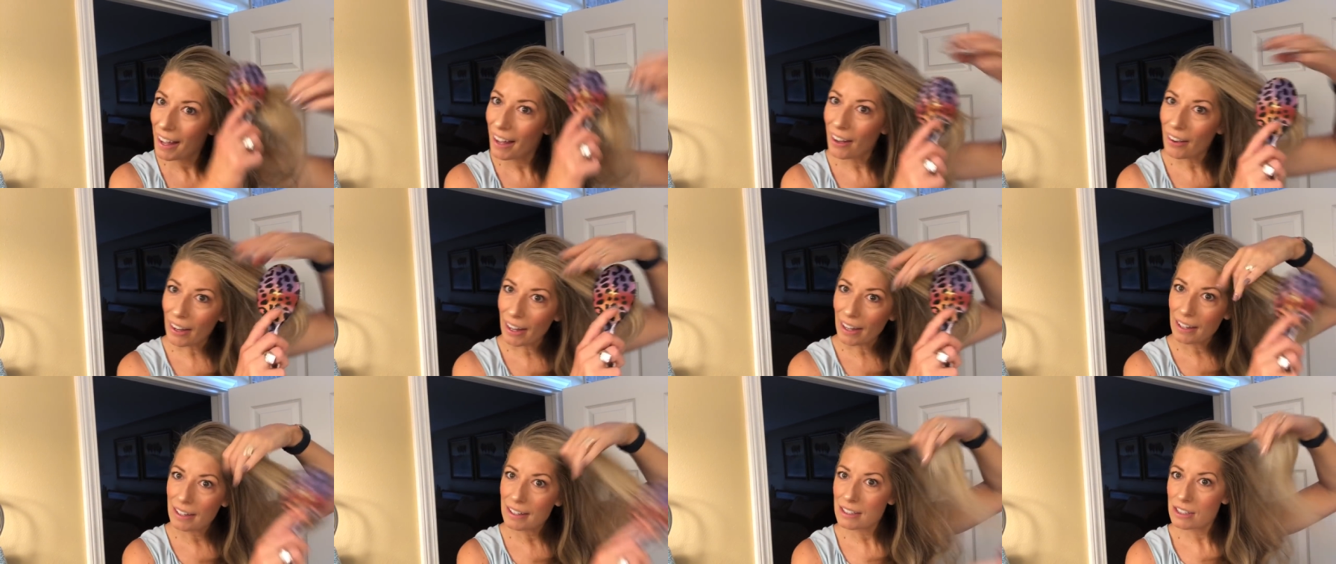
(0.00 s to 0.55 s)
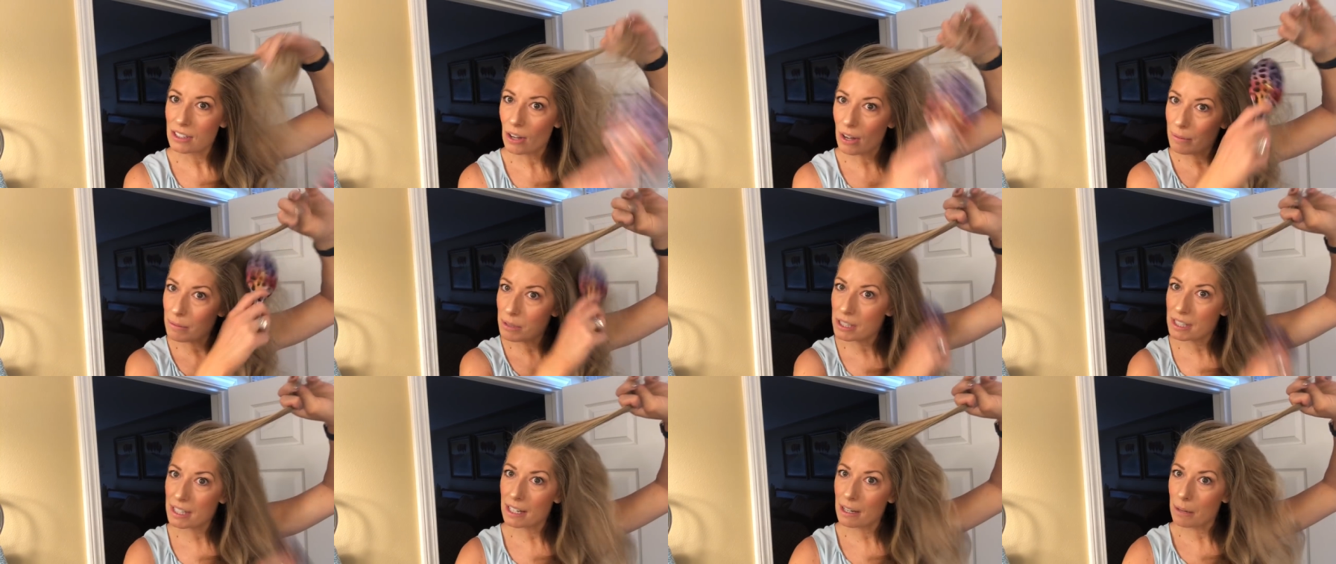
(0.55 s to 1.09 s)
Okay, so
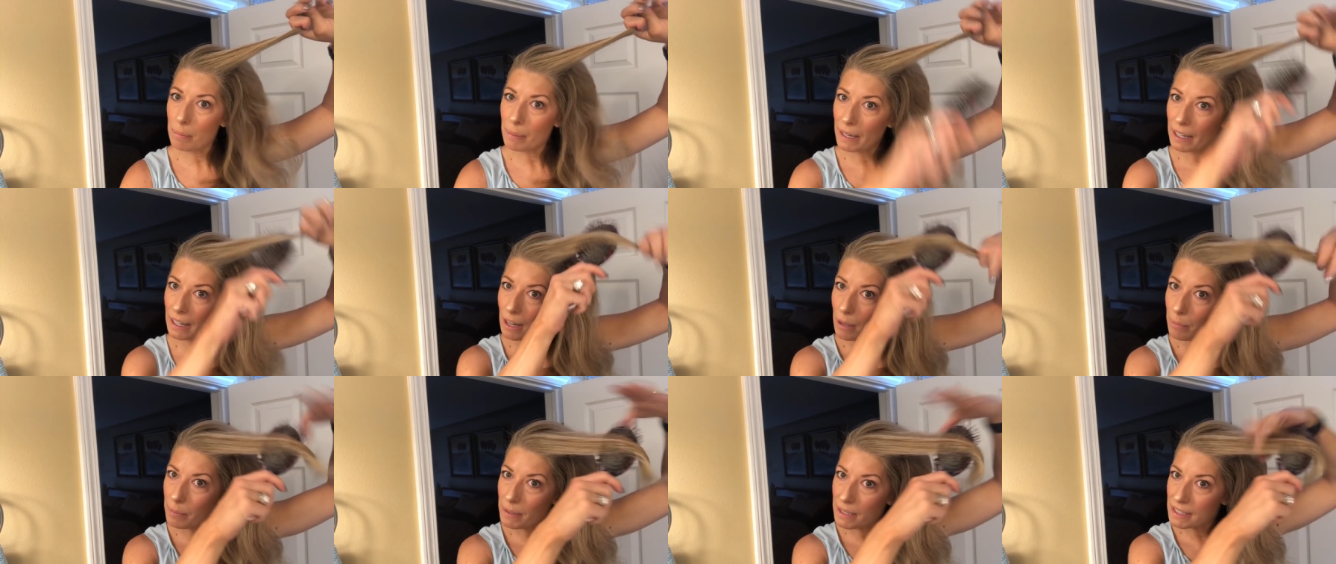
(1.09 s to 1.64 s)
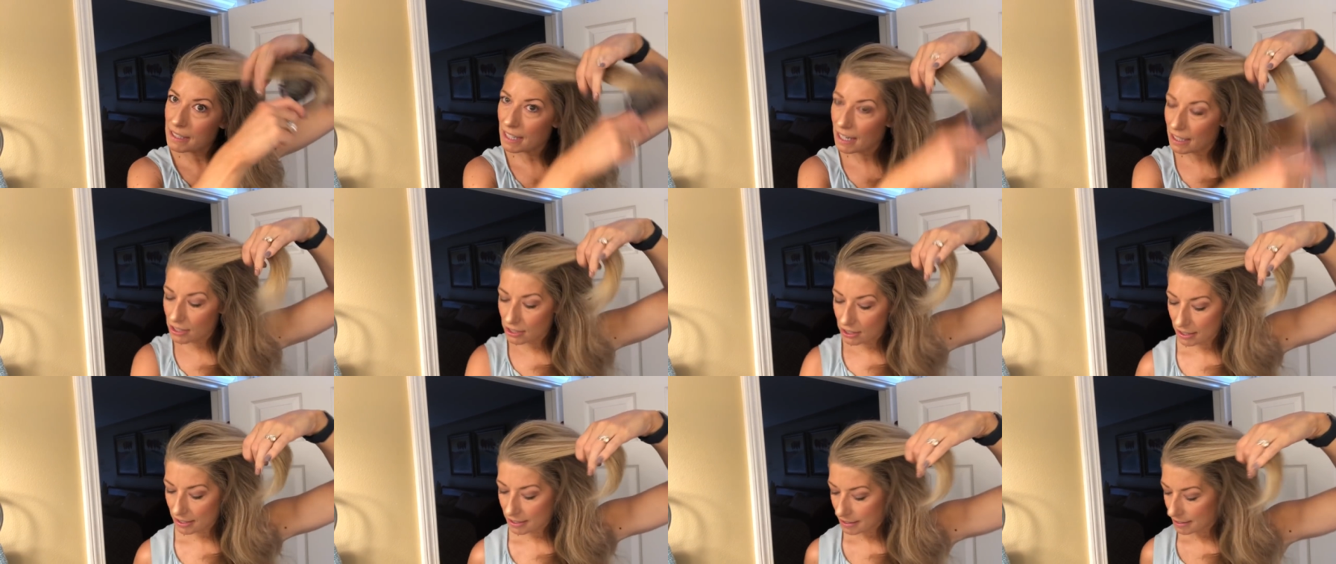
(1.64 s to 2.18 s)
I'm just gonna pick it up in
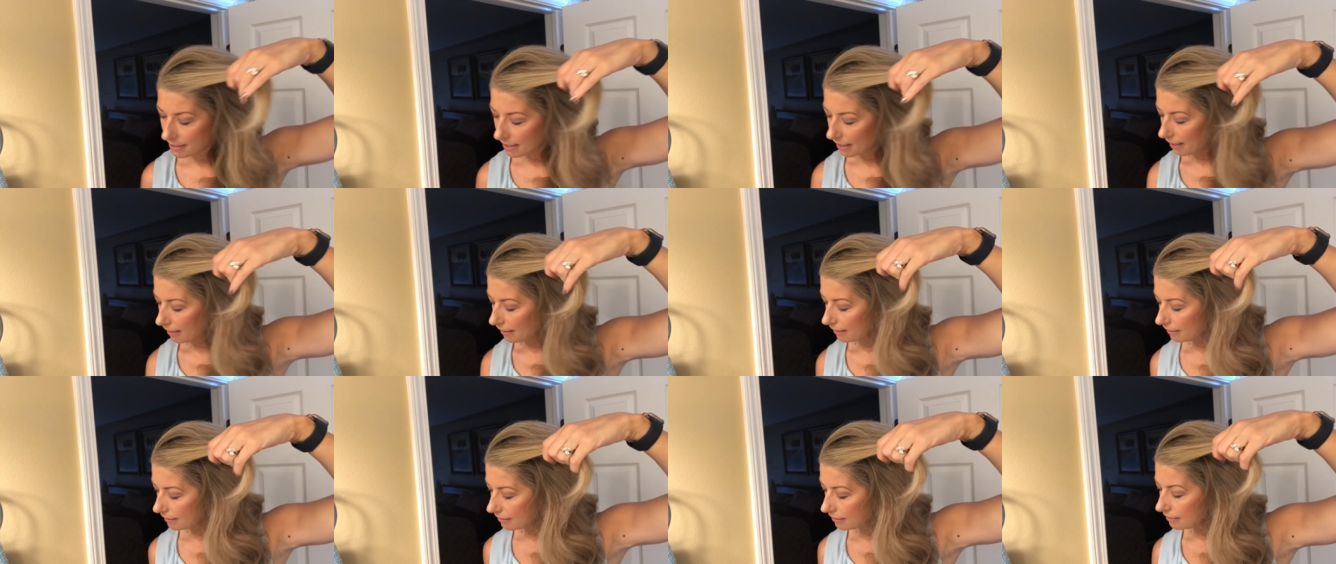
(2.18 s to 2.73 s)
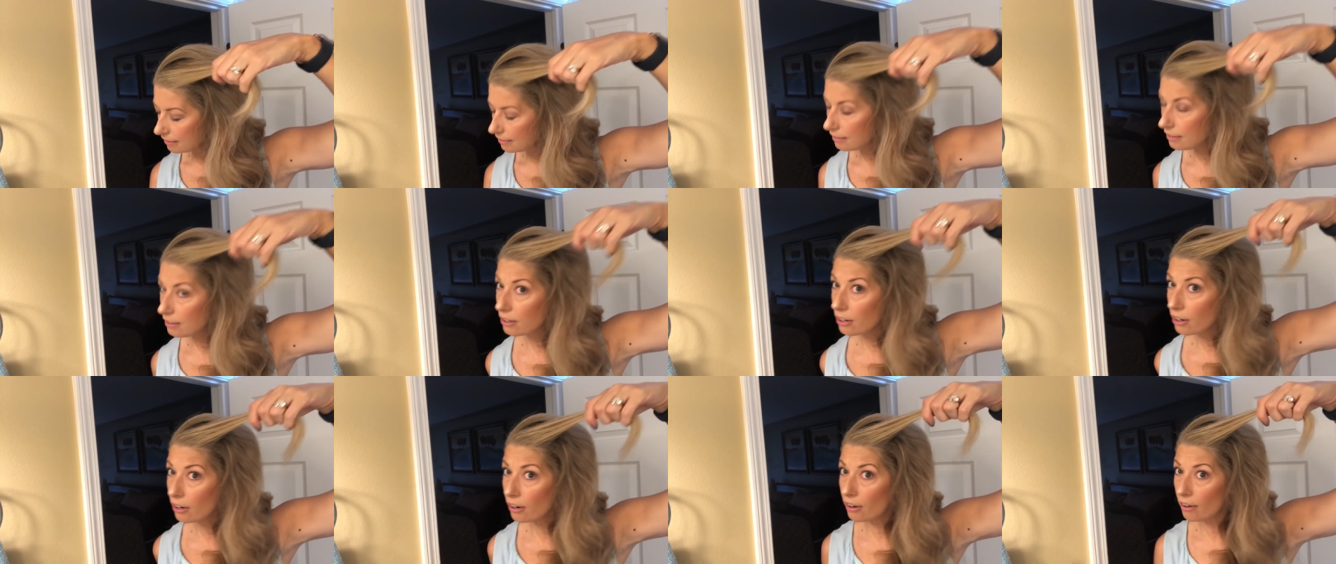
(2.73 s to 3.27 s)
sections and
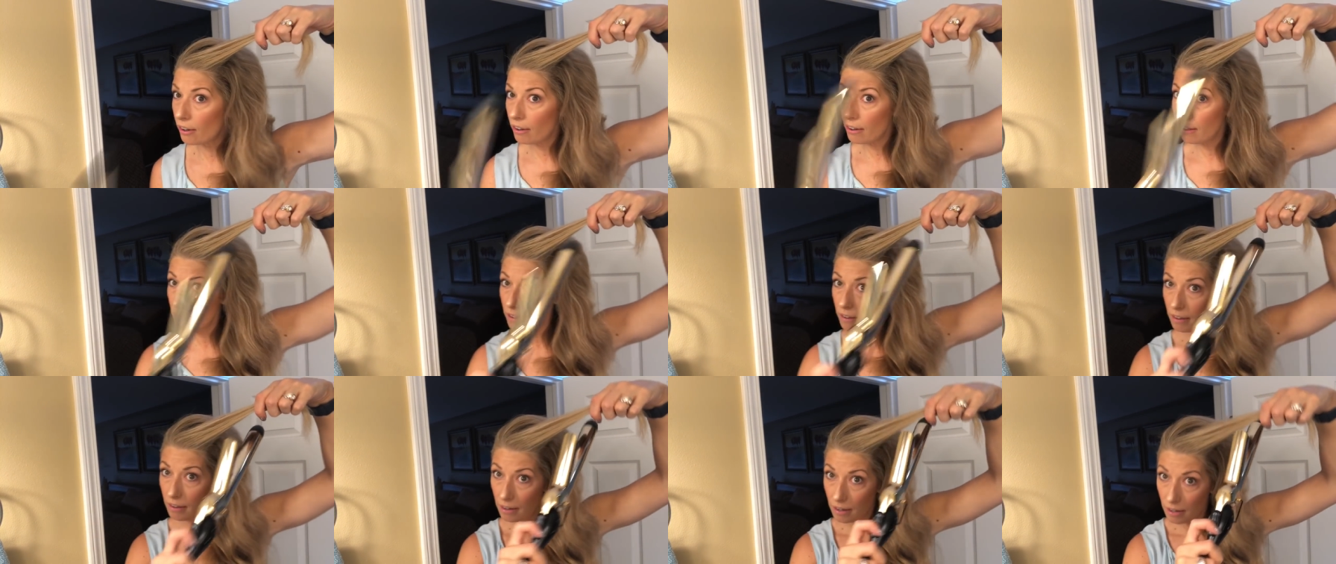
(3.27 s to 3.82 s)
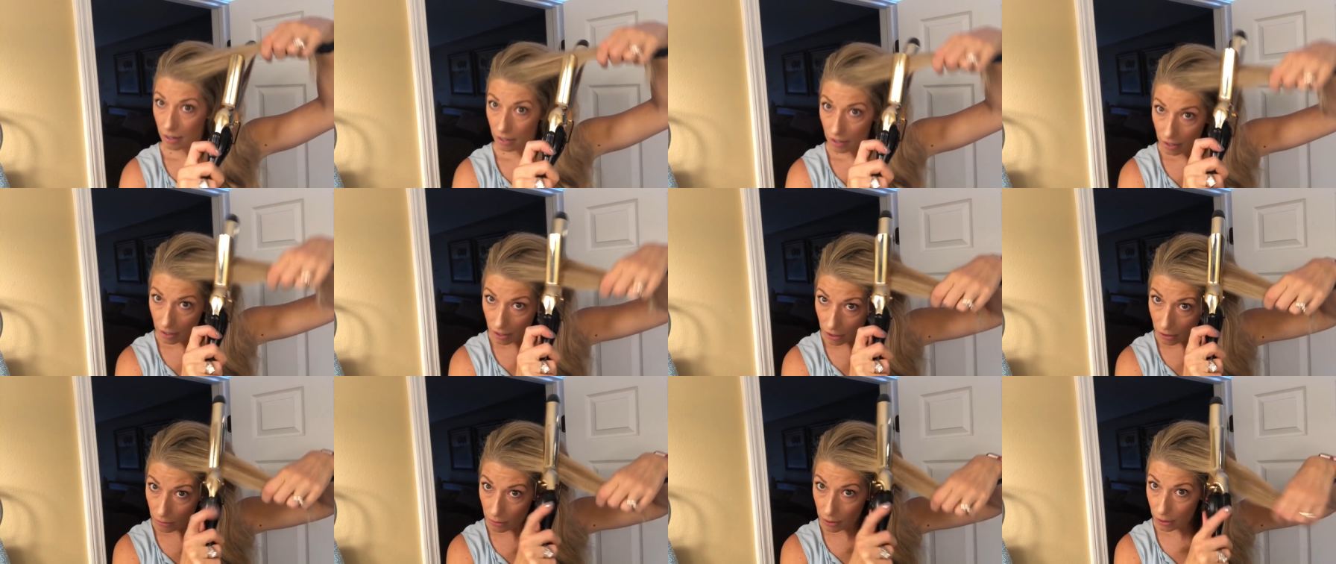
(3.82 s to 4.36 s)
curl
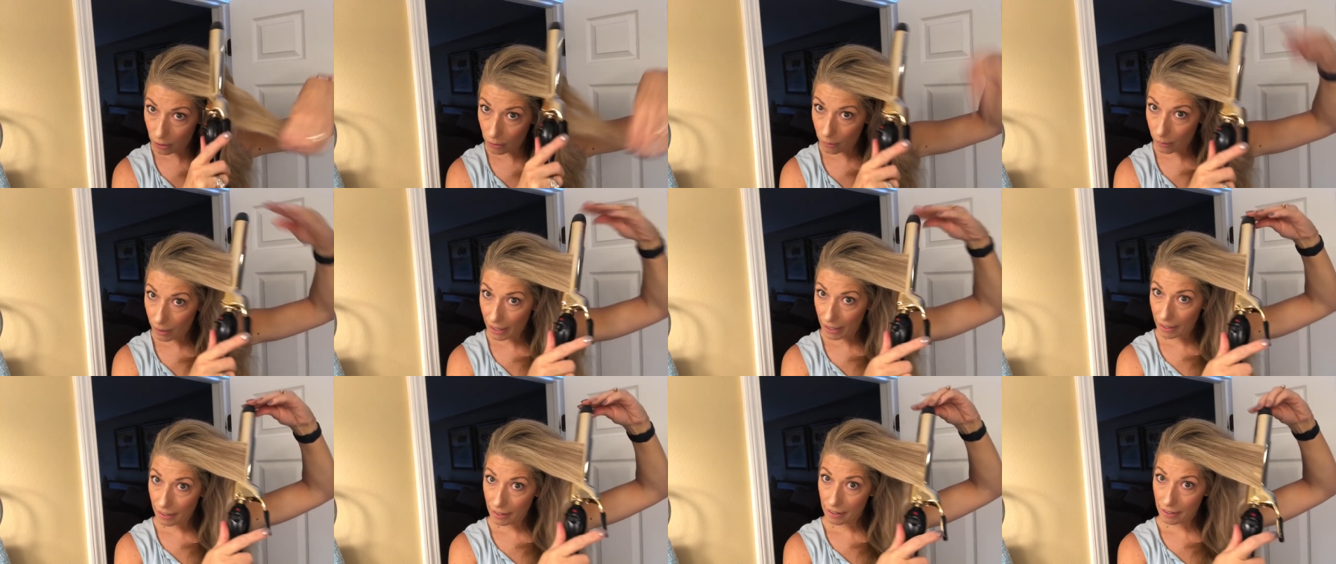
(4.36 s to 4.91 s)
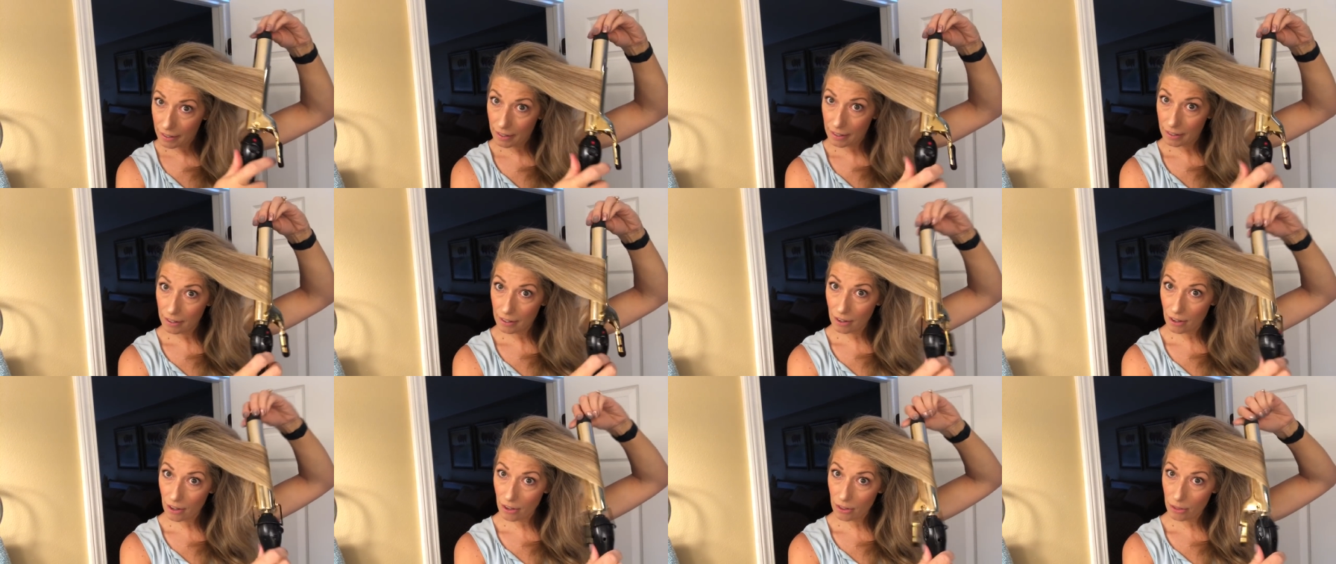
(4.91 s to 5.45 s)
real quick
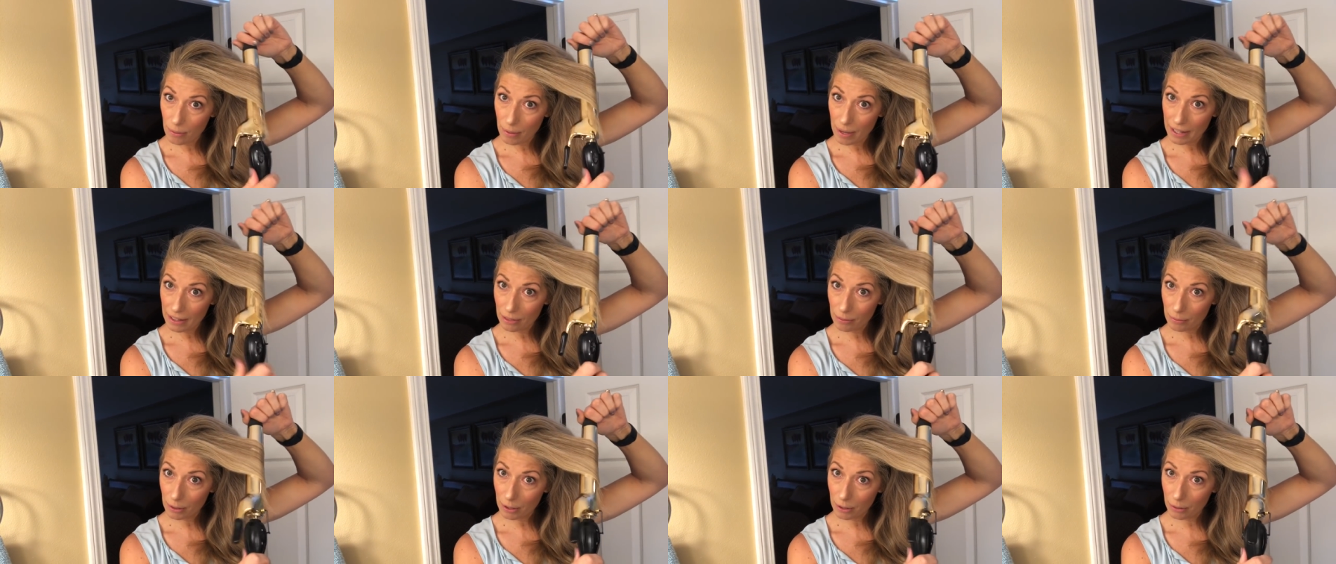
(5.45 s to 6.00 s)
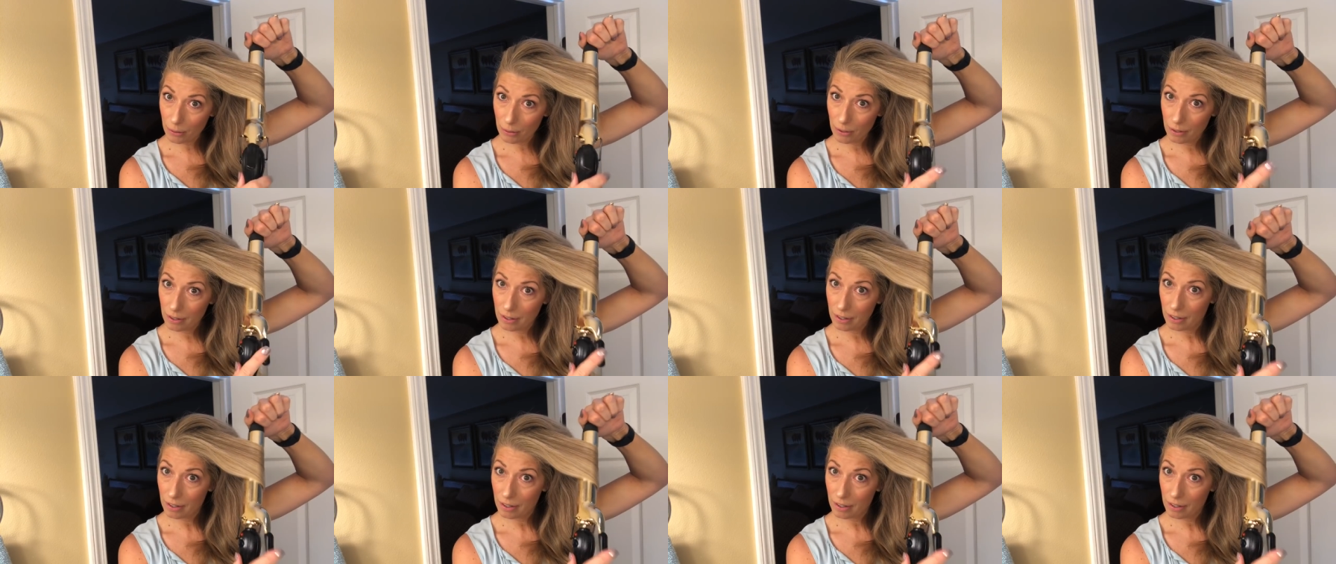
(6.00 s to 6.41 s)
all the way through,